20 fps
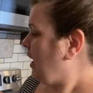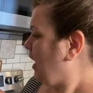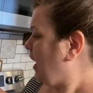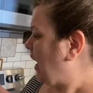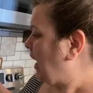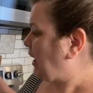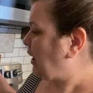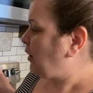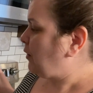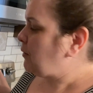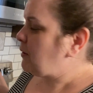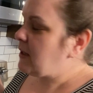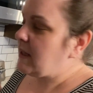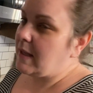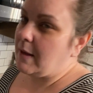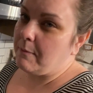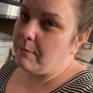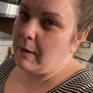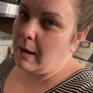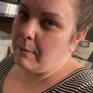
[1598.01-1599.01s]
I used
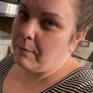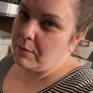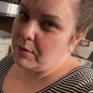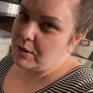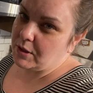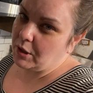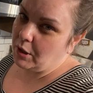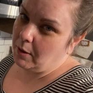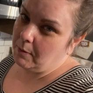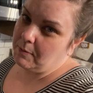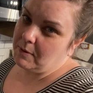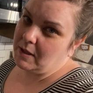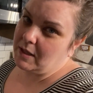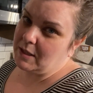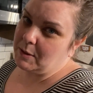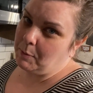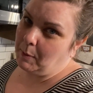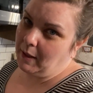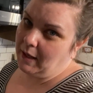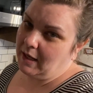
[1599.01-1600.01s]
some maple syrup to
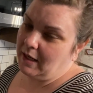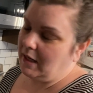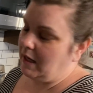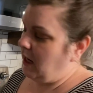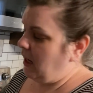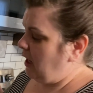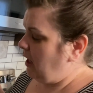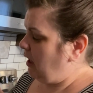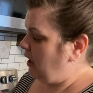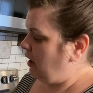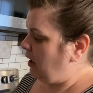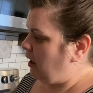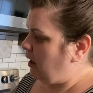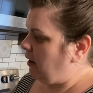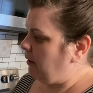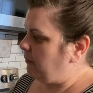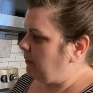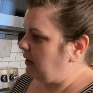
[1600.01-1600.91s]
sweeten um,